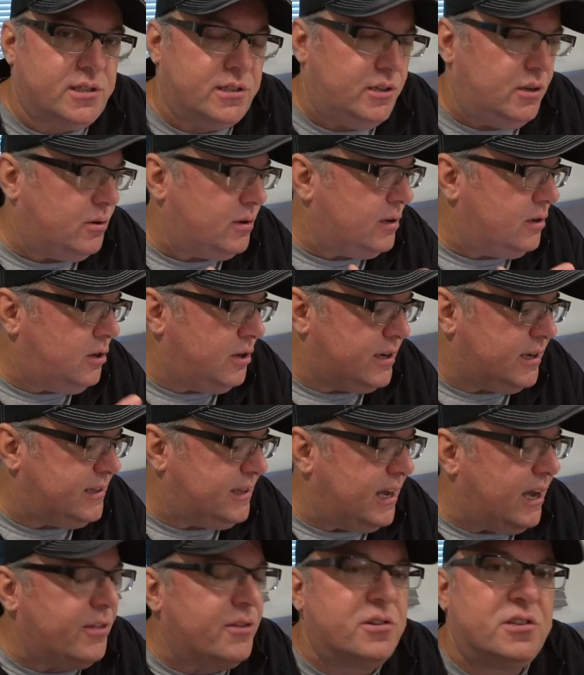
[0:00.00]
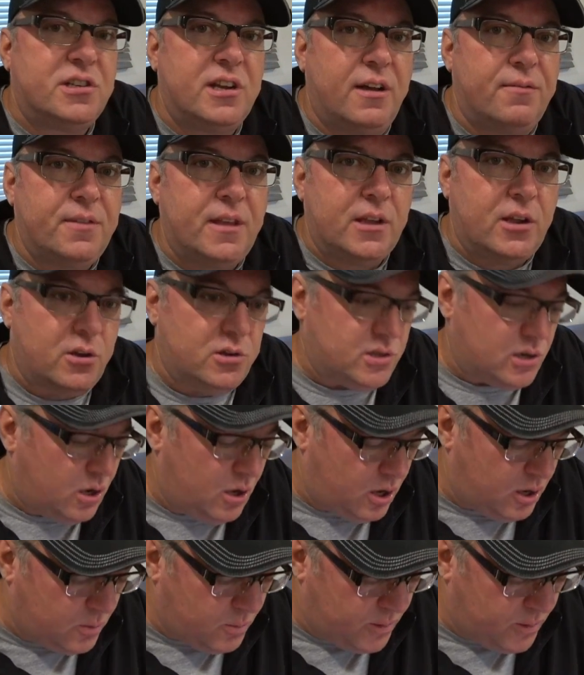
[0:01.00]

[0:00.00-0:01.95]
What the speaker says: and you can look at the other stuff that goes along